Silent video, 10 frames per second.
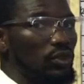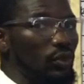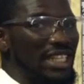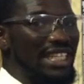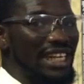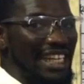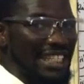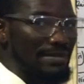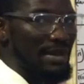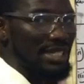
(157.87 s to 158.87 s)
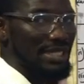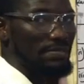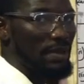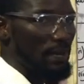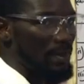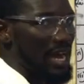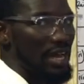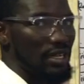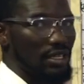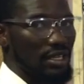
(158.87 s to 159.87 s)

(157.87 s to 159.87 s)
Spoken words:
with litmus paper.